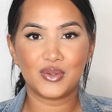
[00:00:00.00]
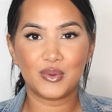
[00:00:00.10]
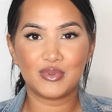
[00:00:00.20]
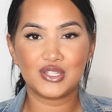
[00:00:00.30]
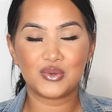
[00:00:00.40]

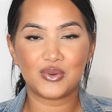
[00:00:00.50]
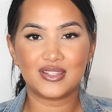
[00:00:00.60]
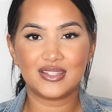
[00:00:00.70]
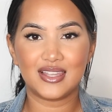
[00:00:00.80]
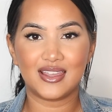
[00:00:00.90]
woman
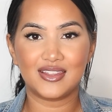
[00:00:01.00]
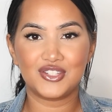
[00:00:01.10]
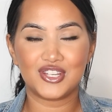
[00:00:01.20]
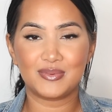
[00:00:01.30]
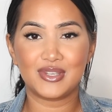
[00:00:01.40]
towards the
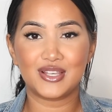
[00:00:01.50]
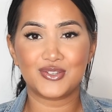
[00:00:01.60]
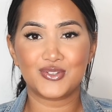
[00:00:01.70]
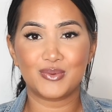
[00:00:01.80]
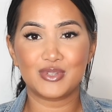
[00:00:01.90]
end, just because
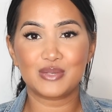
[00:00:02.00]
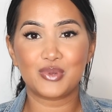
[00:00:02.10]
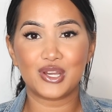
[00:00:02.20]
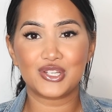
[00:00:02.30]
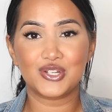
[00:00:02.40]
there's so much
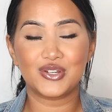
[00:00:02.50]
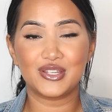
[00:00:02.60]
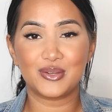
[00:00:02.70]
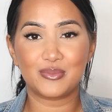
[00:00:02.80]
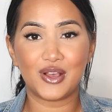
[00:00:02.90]
pressure
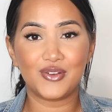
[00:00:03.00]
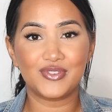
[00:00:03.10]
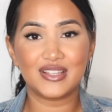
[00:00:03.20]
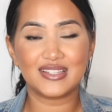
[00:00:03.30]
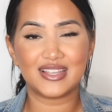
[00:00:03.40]
in your
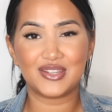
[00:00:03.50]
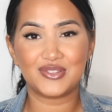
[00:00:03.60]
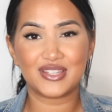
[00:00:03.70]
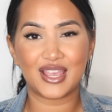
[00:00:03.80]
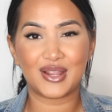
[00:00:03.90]
pelvis that you
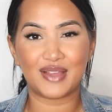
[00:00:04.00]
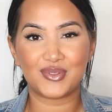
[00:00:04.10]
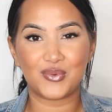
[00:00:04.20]
just kind of have